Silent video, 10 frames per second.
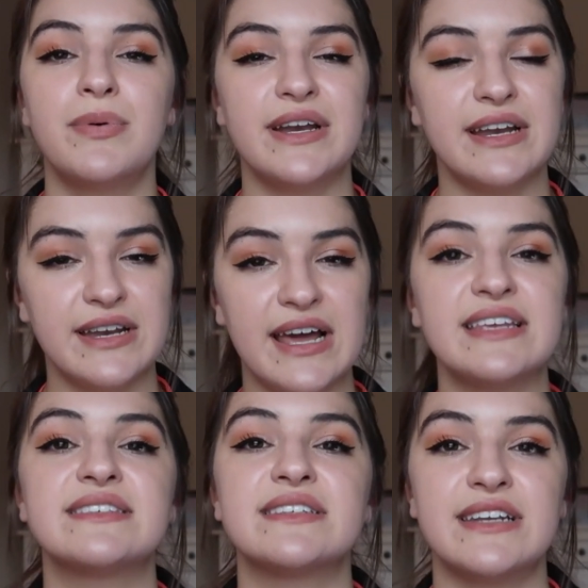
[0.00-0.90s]
but in a
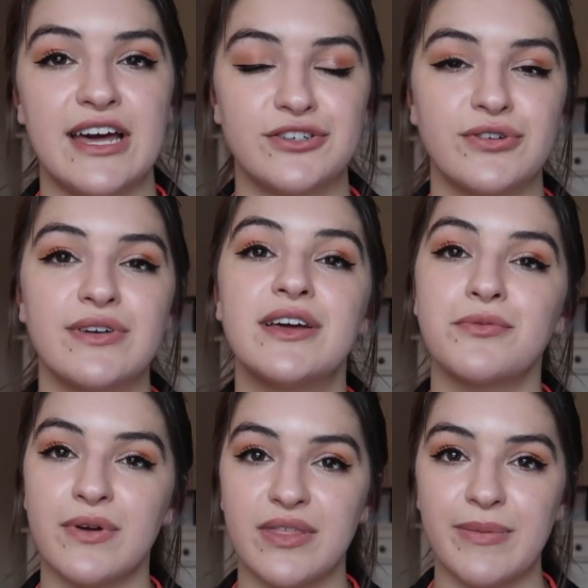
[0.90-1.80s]
nice, natural,
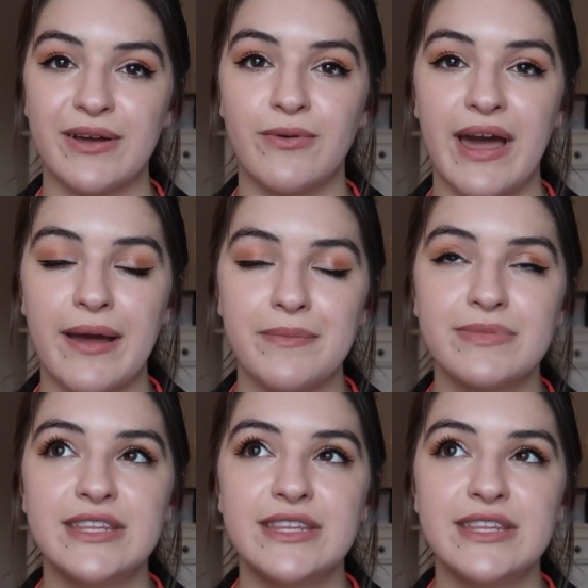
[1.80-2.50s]
and rhythmic way.